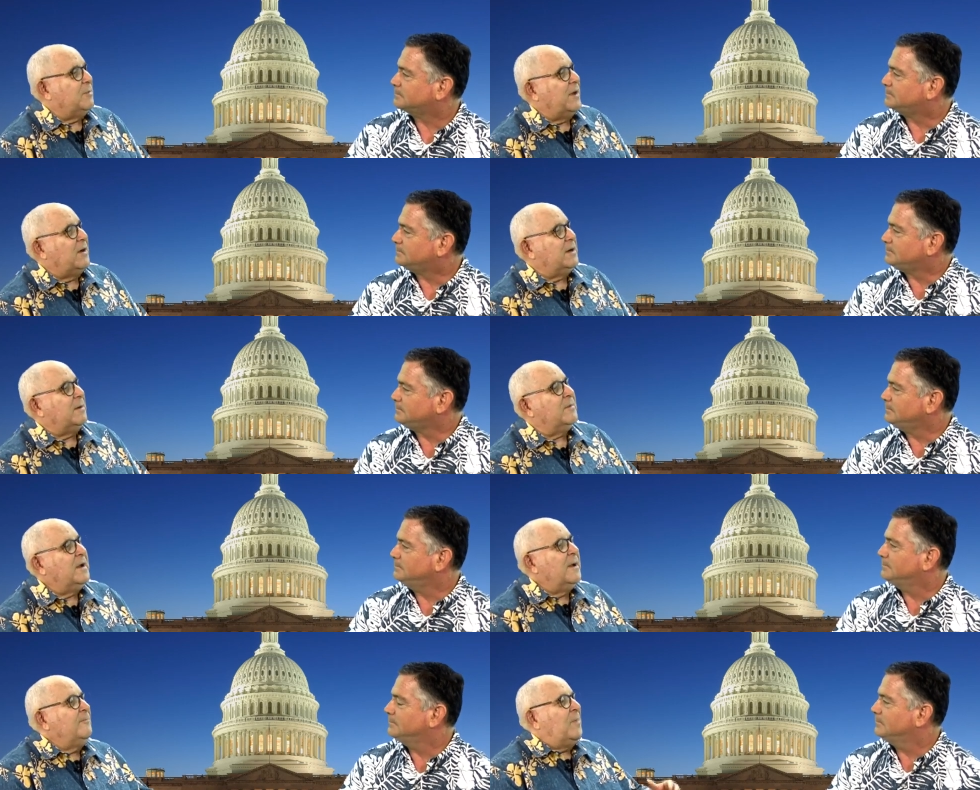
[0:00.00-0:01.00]
Speaker 1: about it.
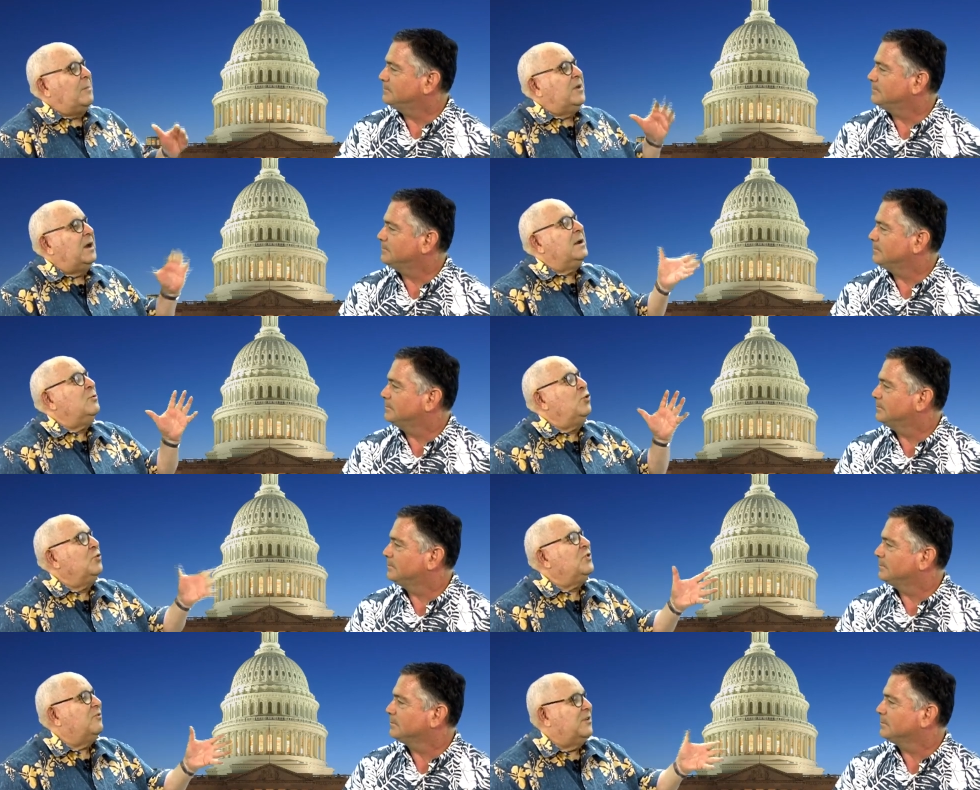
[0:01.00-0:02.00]
I'm getting
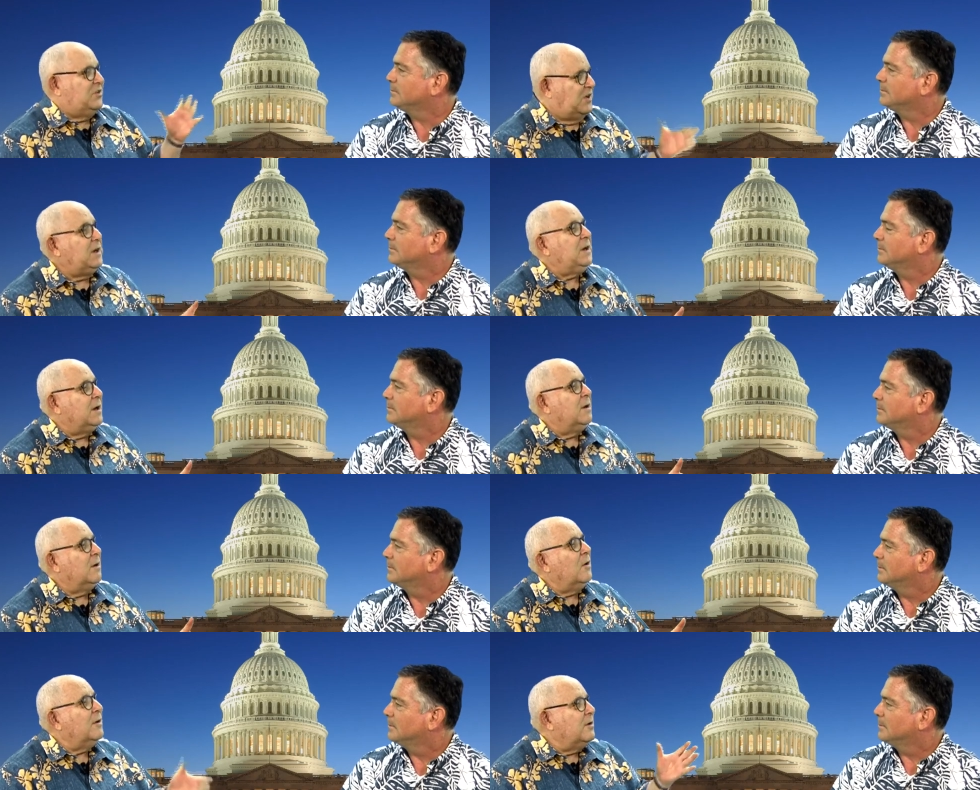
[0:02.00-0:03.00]
news fatigue,
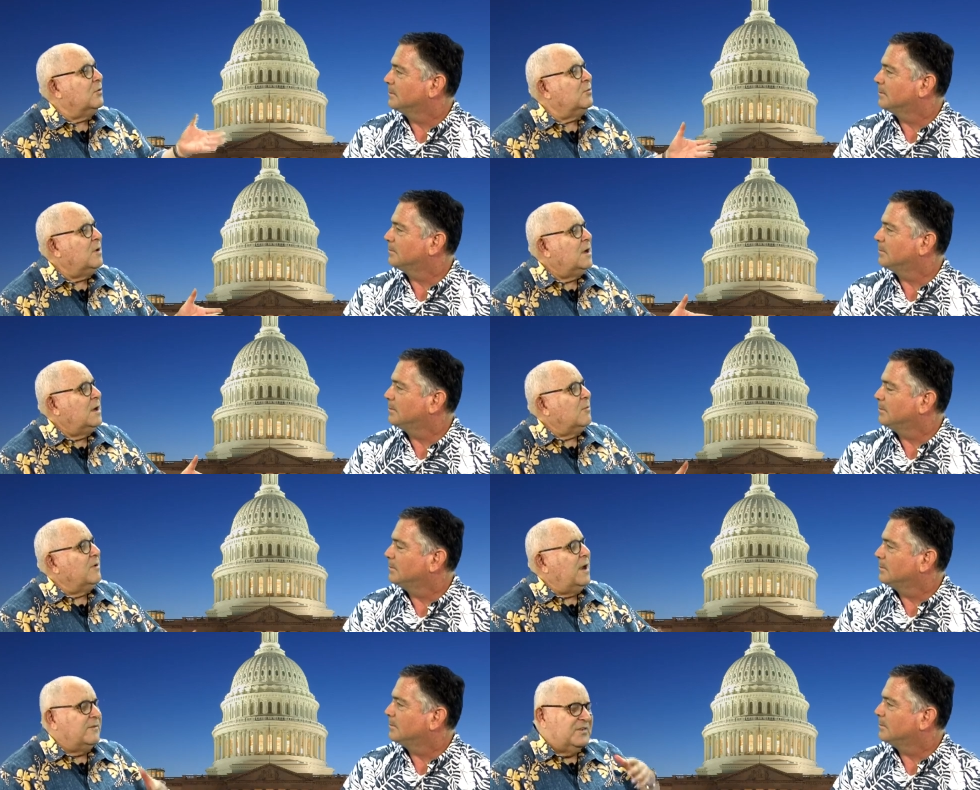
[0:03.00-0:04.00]
aren't you?
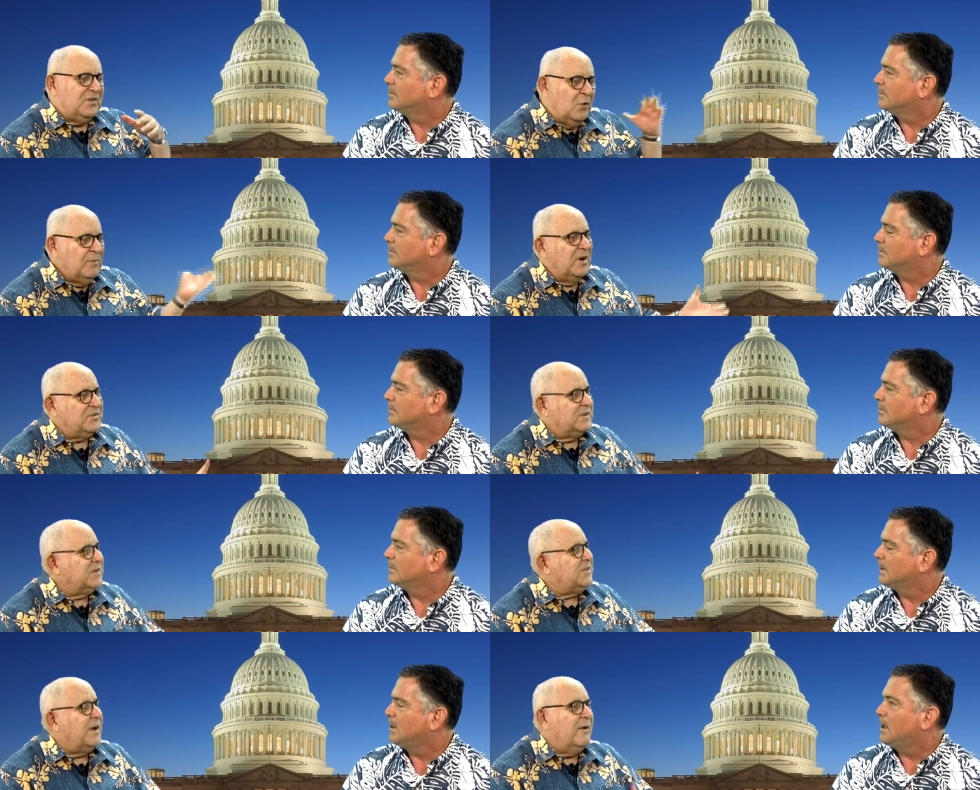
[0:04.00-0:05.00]
We have so much of
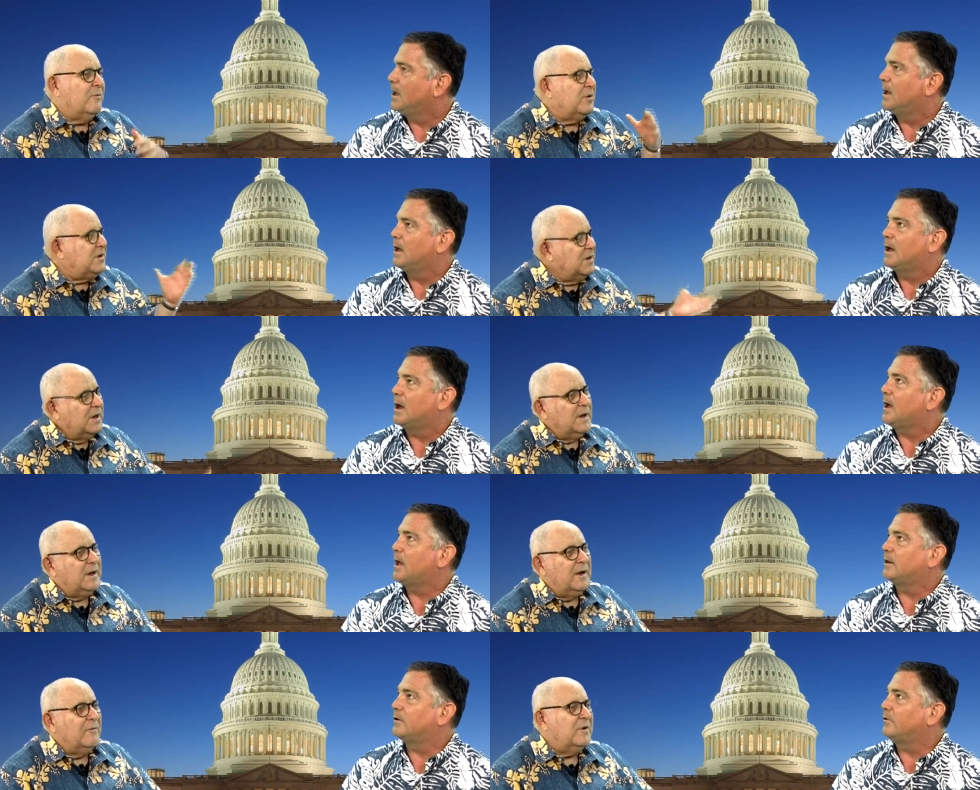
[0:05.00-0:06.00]
this every day.
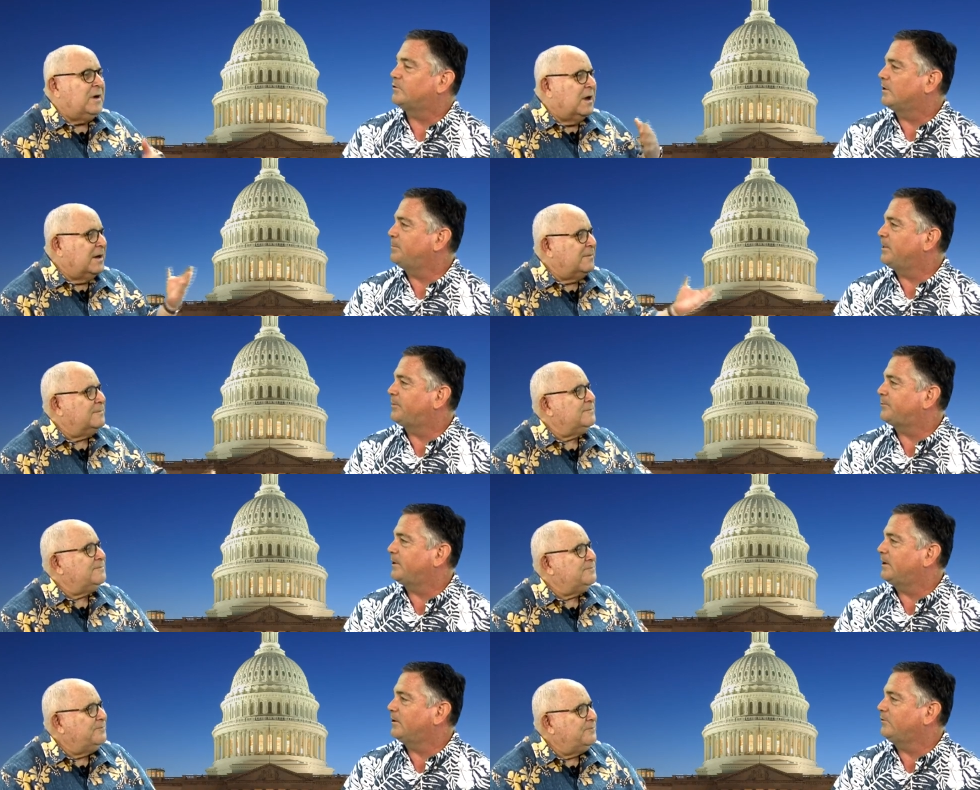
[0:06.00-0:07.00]
Speaker 2: I don't know. It's only been
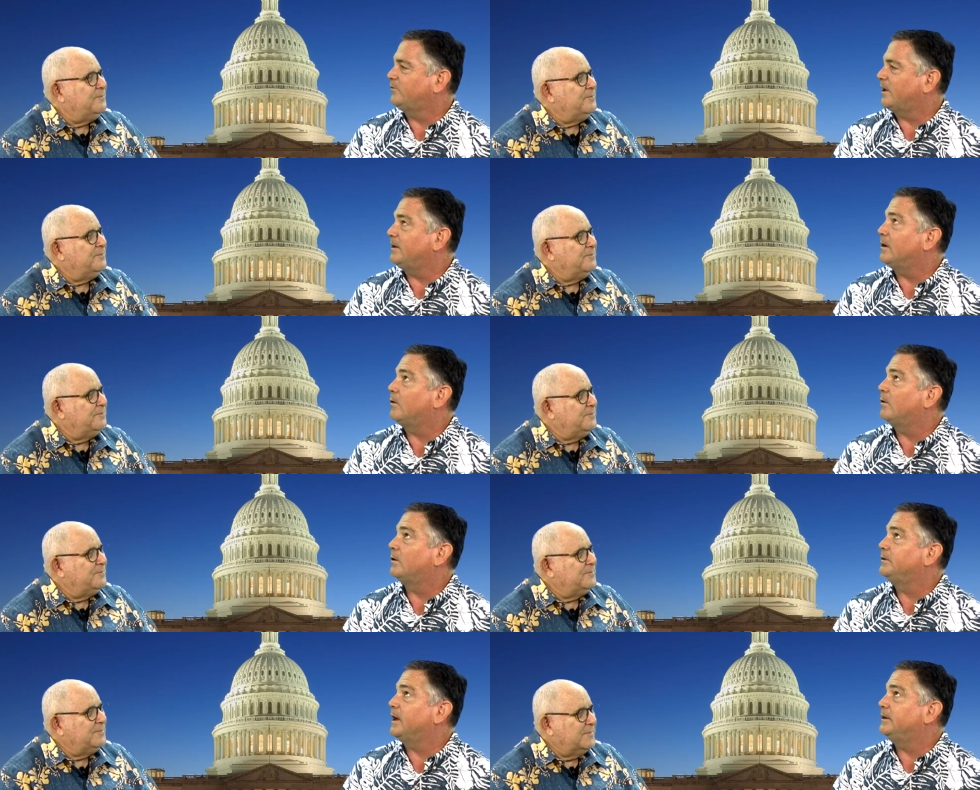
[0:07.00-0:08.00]
3 years, Jay,
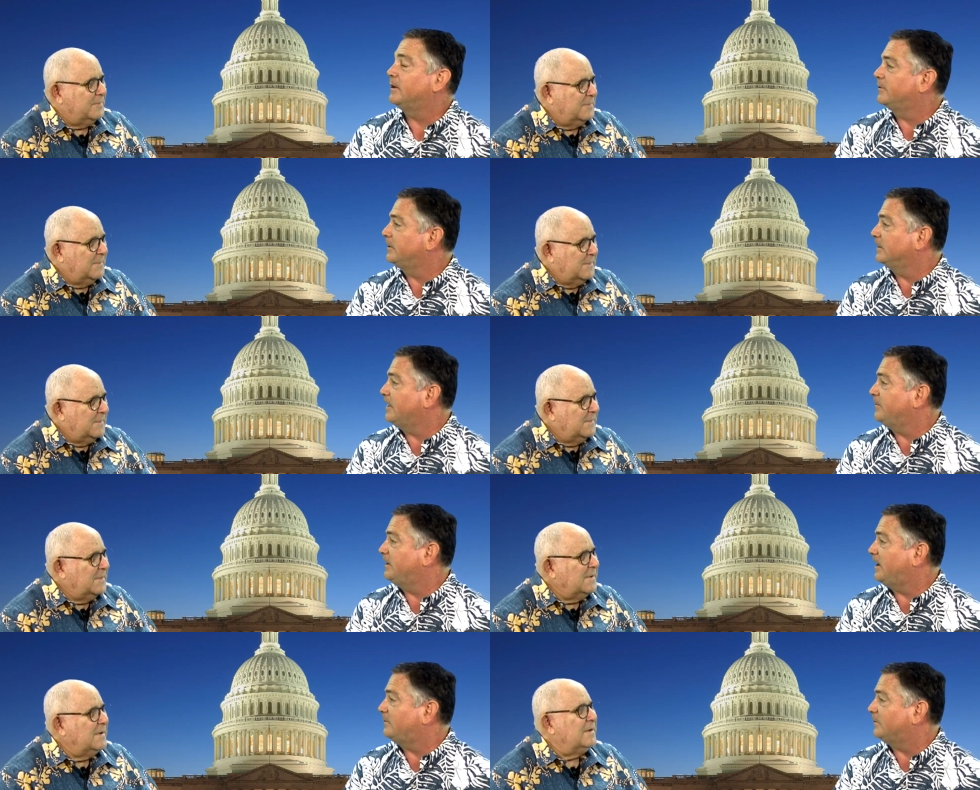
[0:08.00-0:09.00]
911
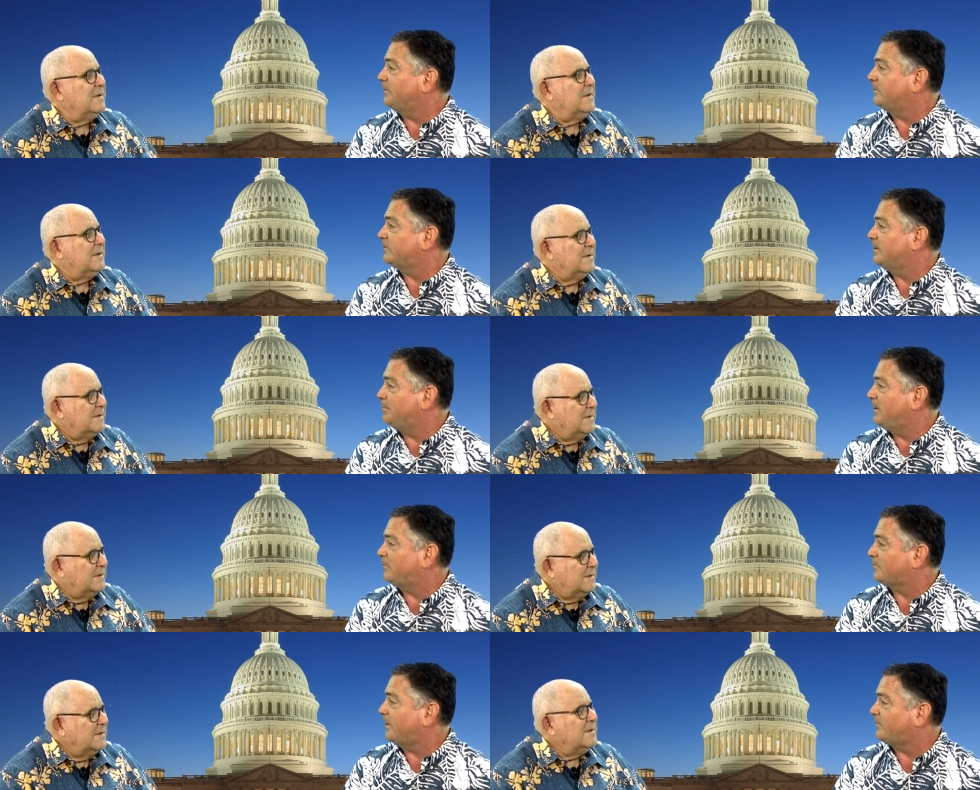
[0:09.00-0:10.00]
days of this
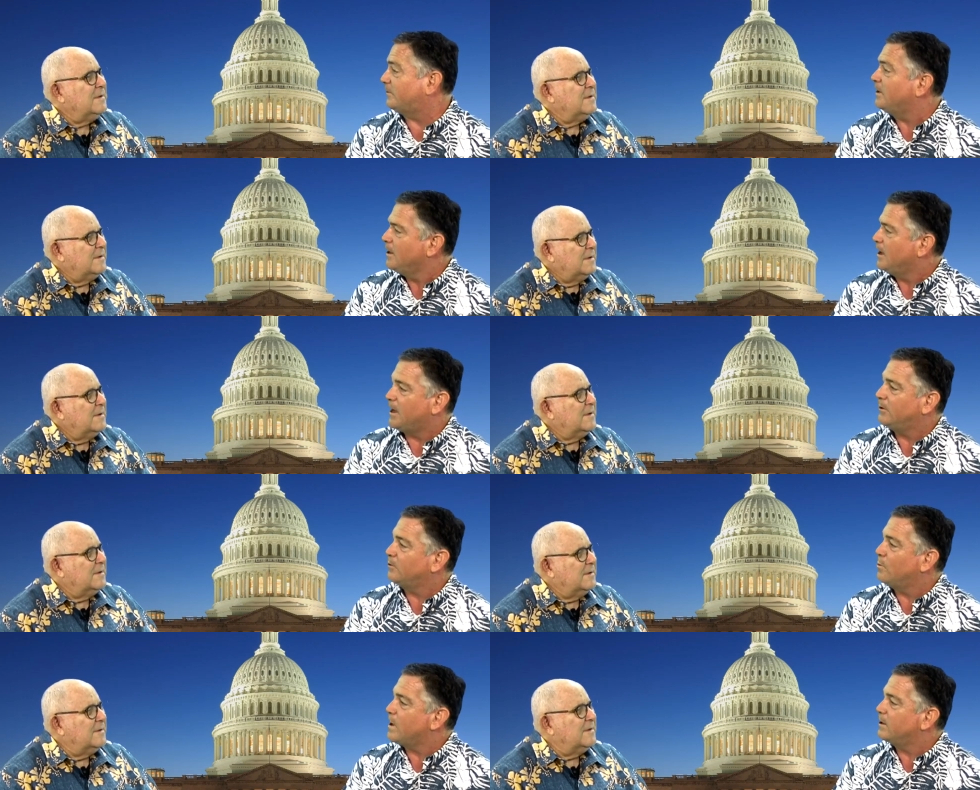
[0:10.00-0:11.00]
administration. I don't
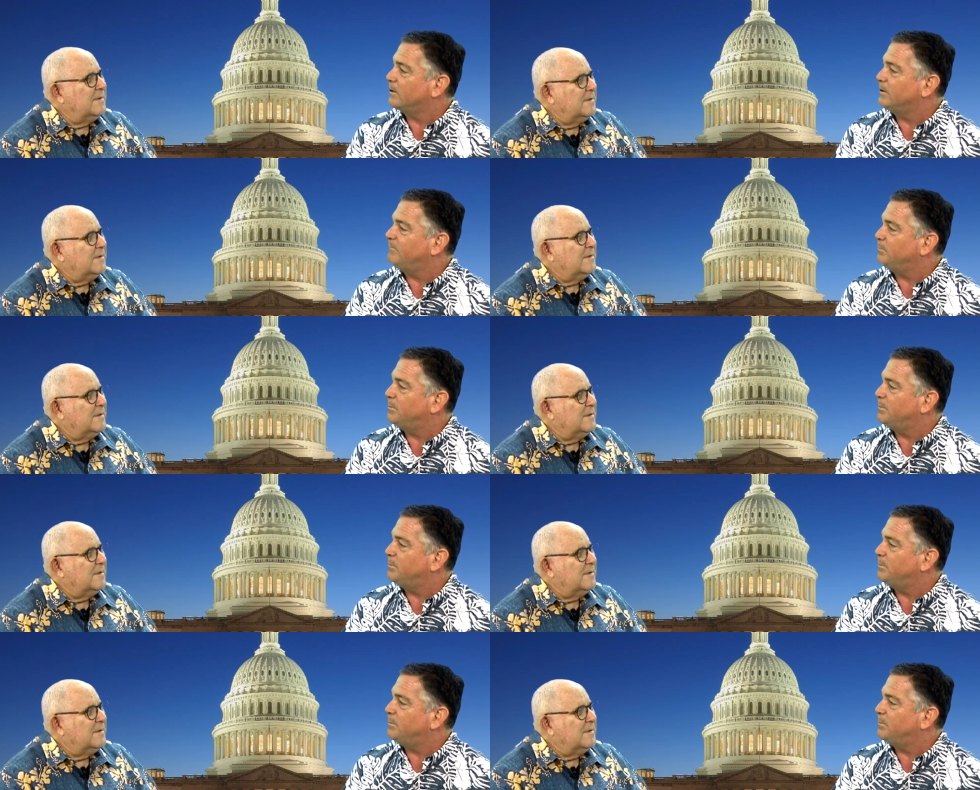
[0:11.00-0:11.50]
know why you're even